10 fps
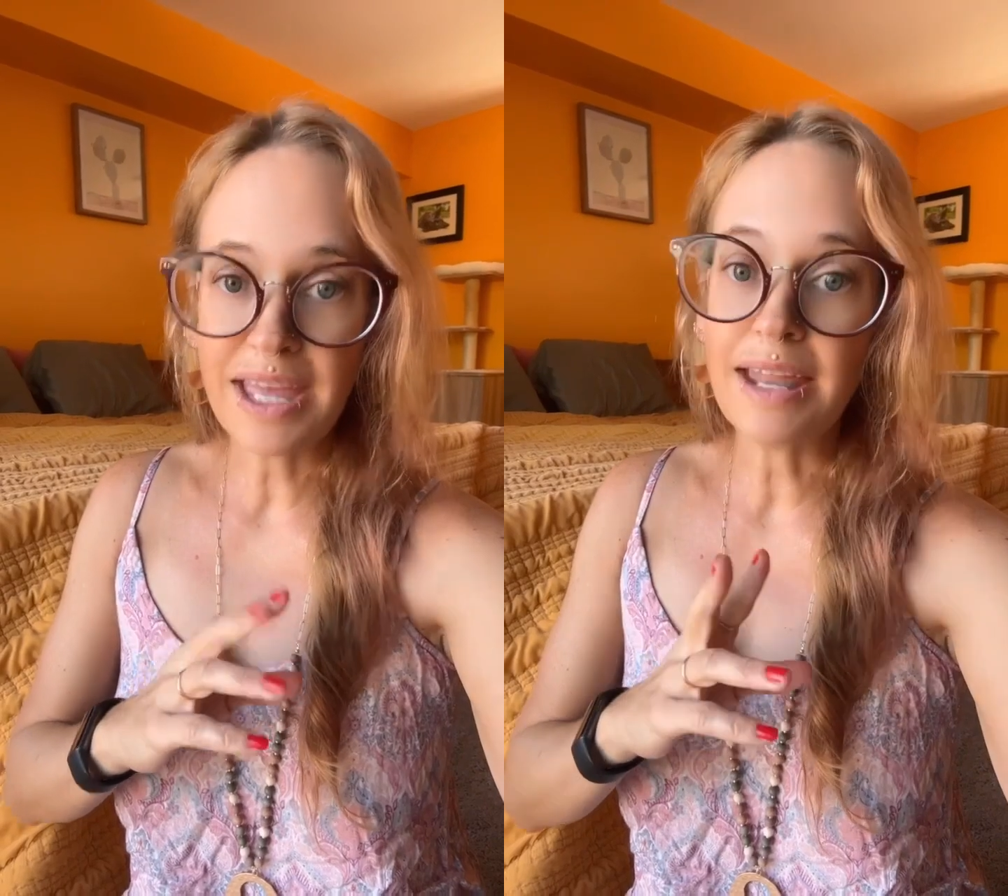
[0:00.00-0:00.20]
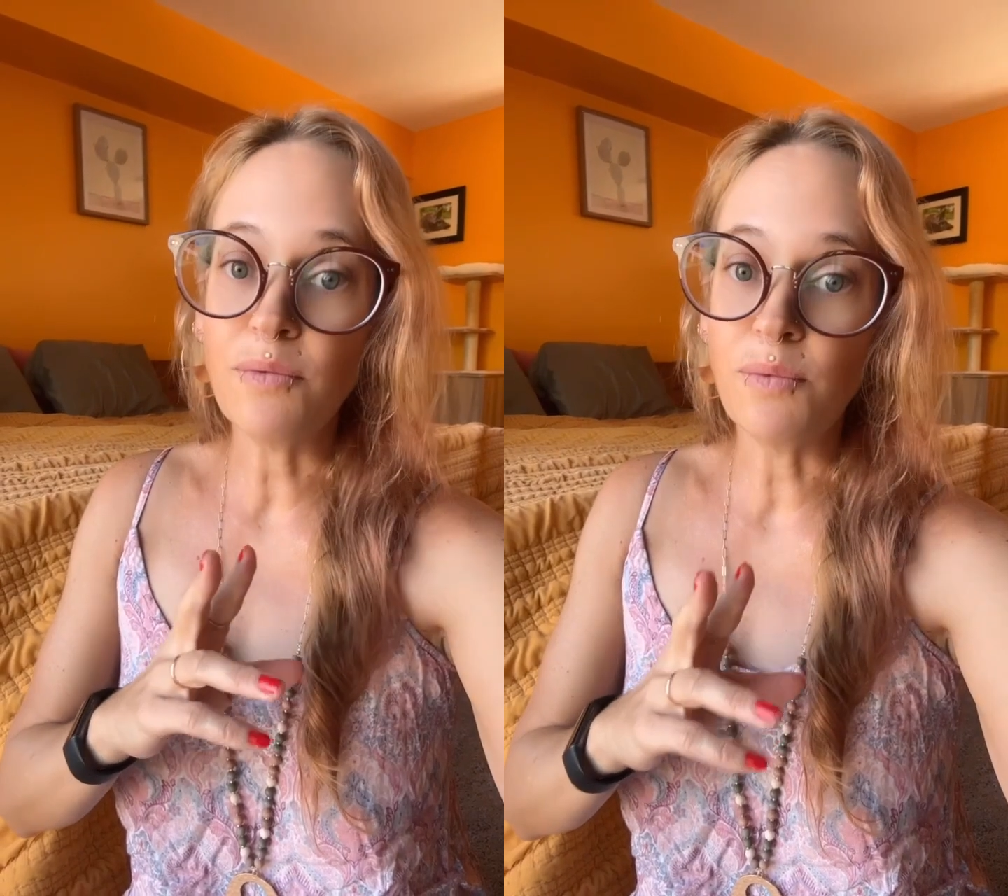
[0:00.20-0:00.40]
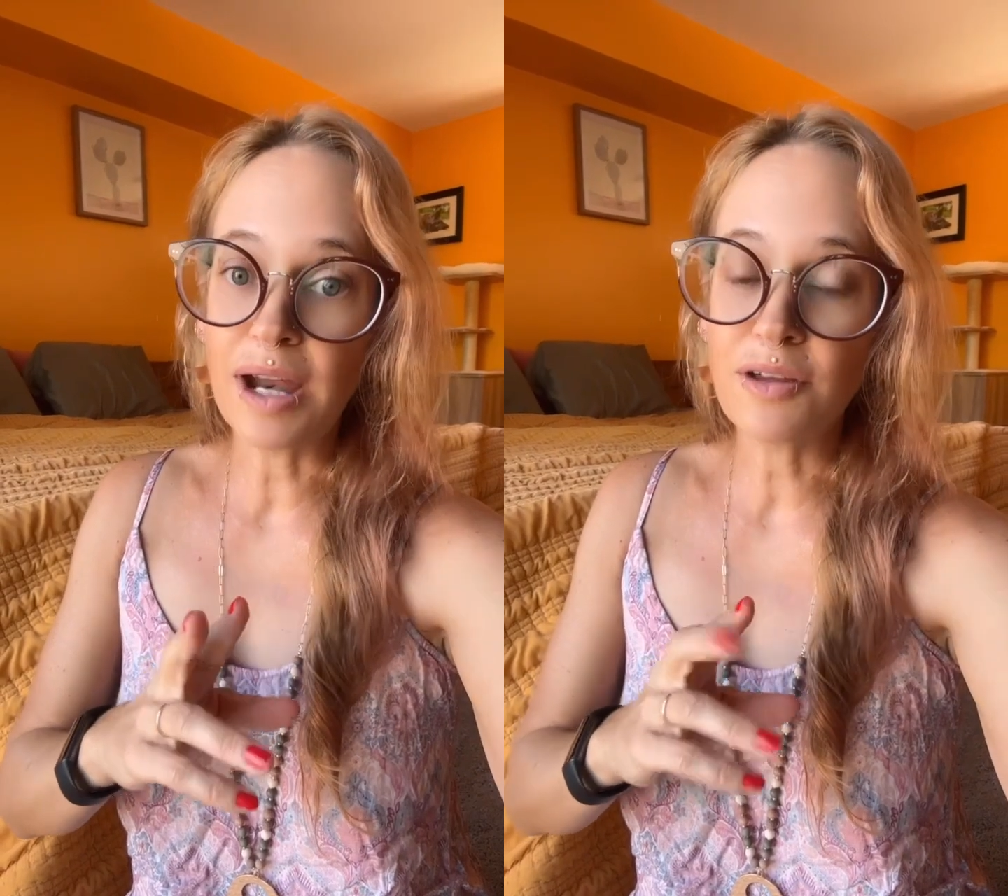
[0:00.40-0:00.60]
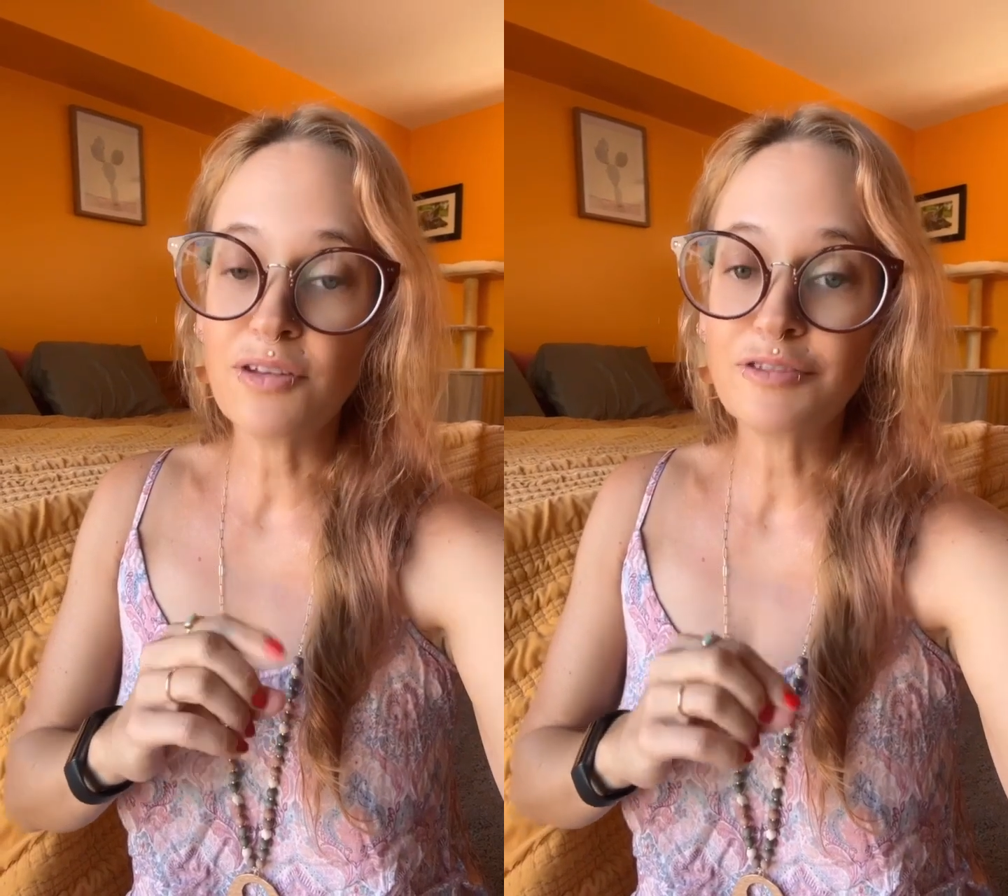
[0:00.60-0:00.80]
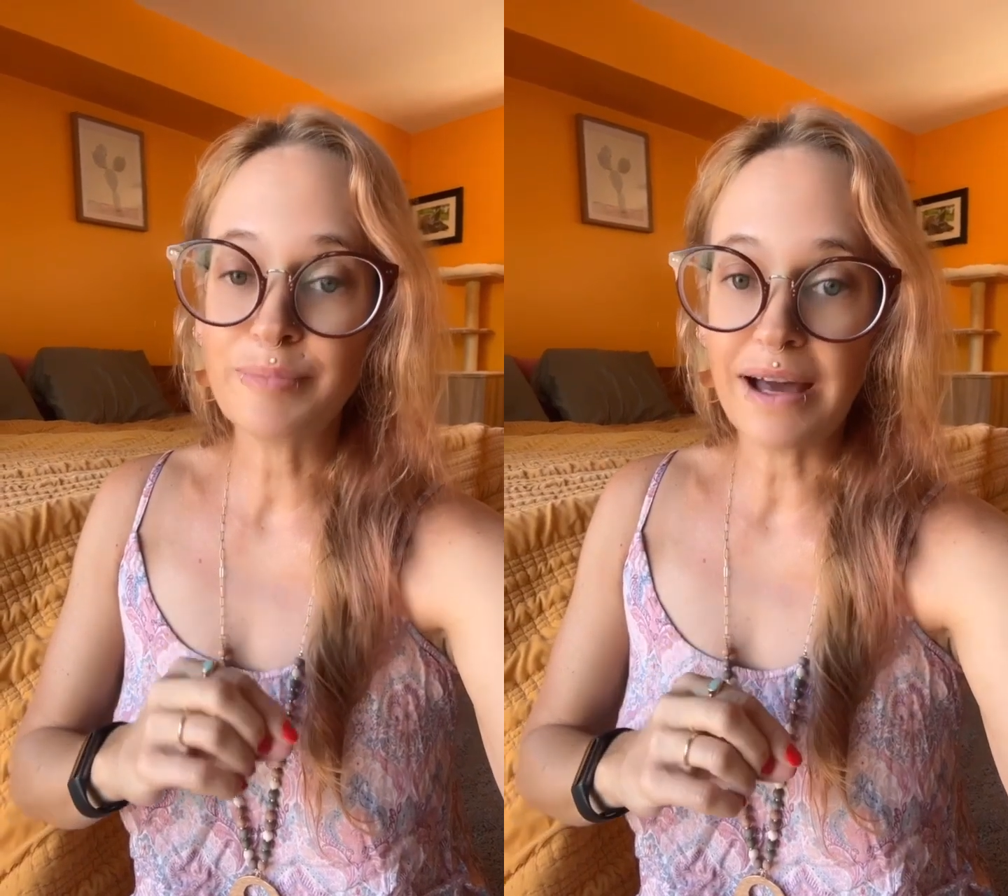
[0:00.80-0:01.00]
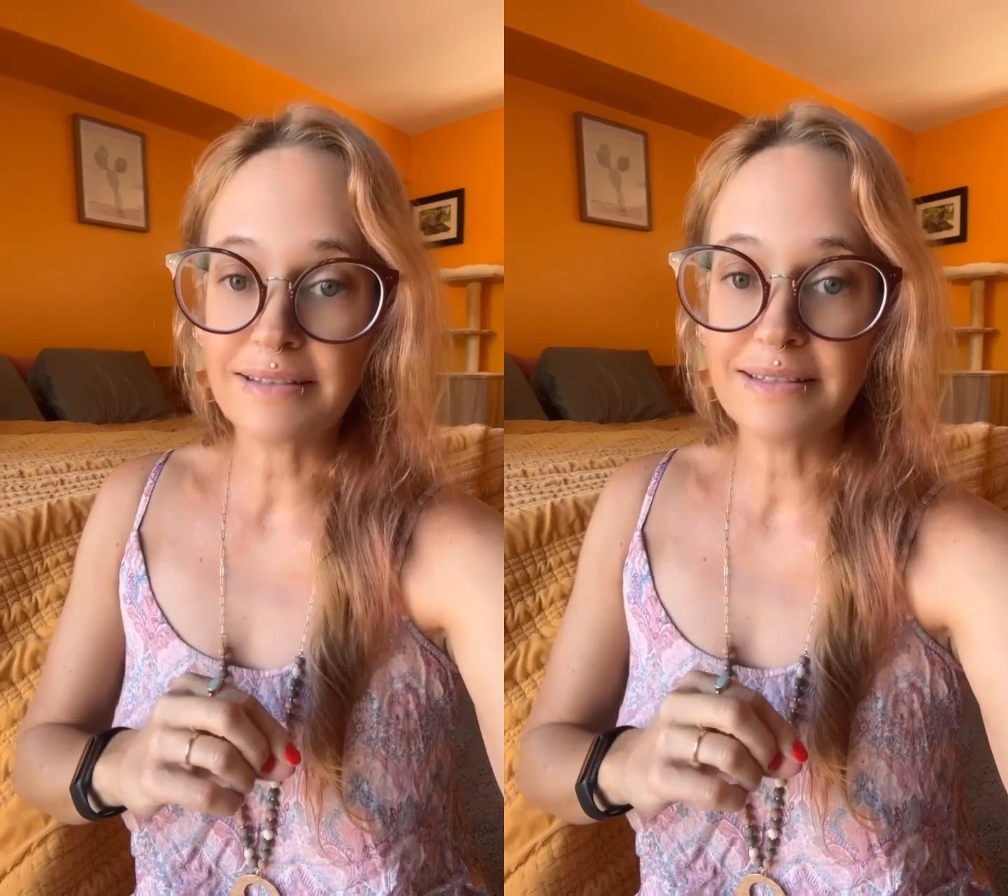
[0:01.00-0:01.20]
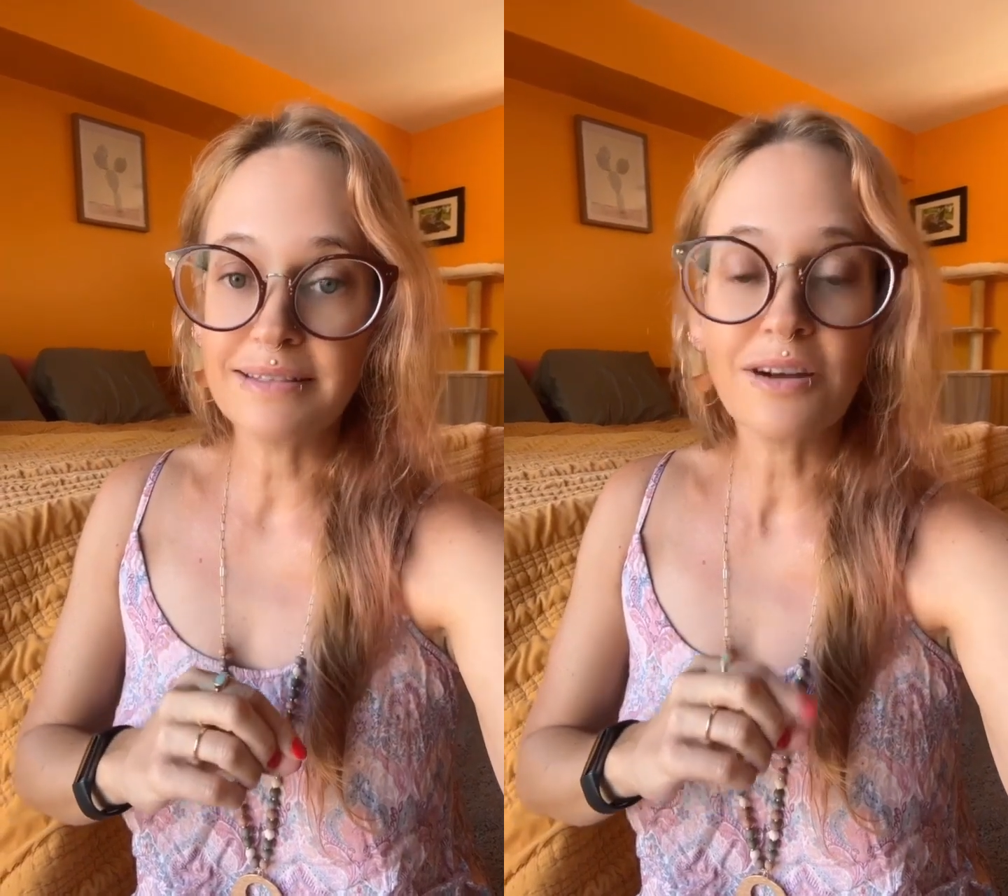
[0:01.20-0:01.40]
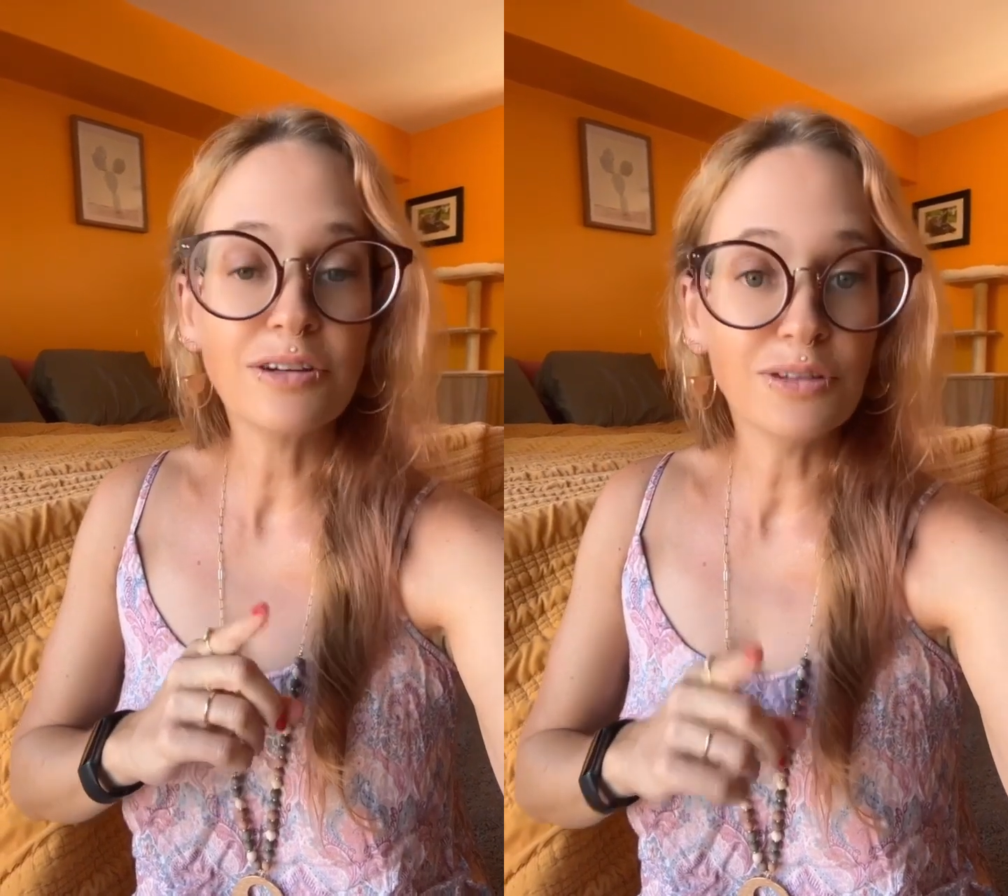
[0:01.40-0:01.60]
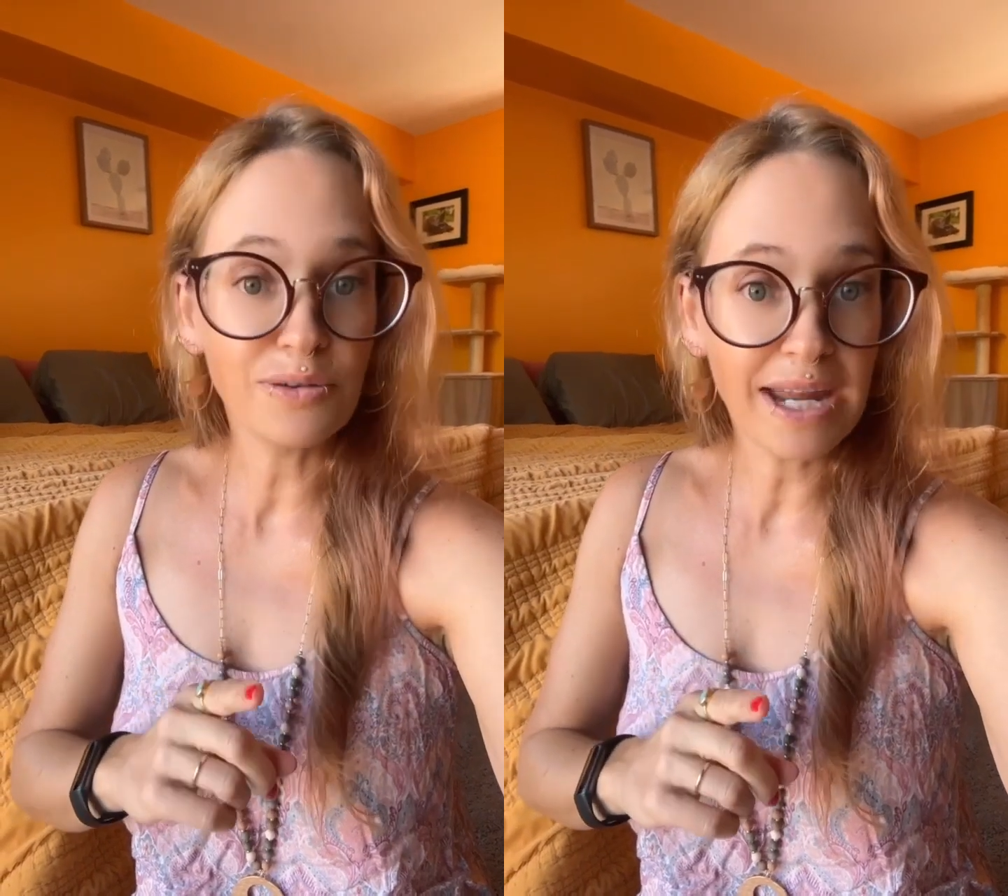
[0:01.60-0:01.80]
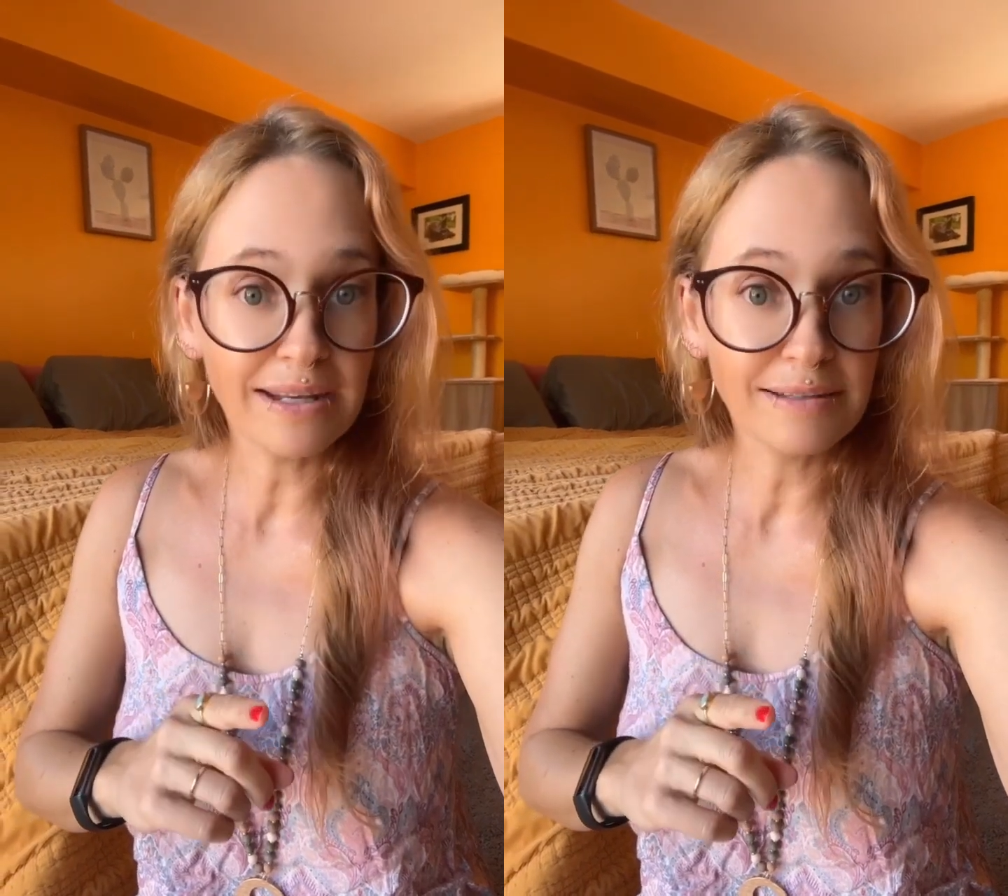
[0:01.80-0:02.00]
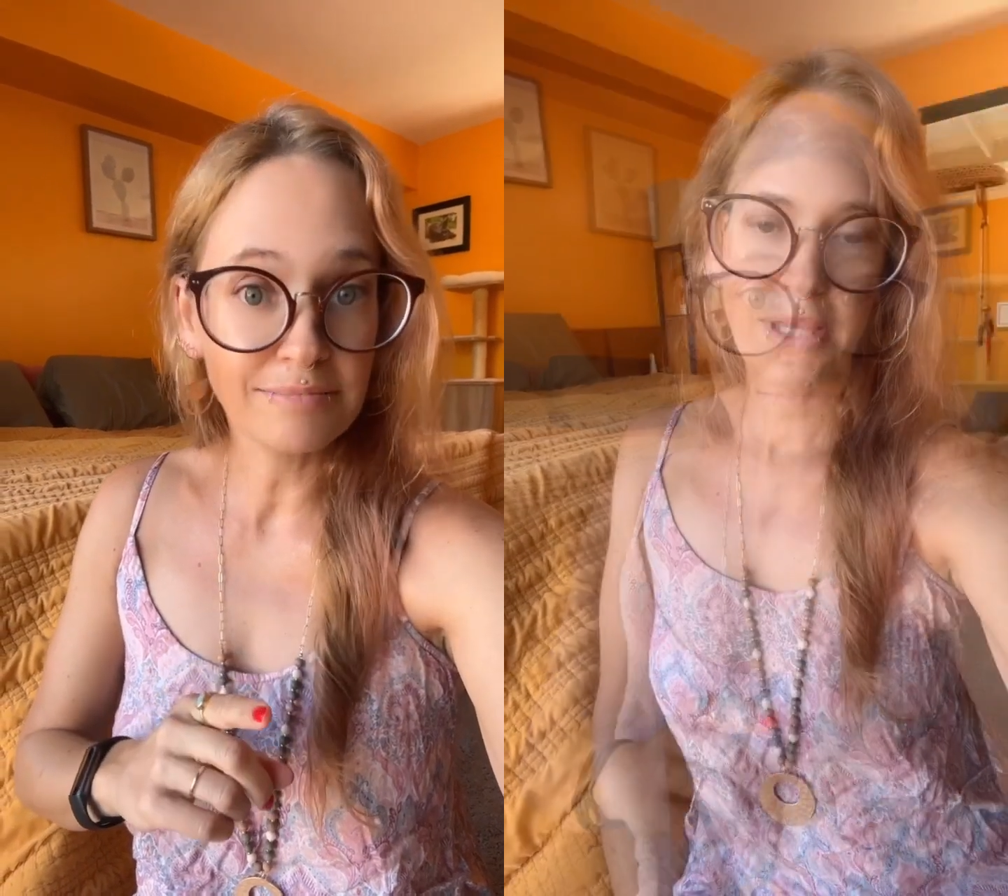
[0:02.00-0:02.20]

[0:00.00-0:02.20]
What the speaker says: and where those boxes are located.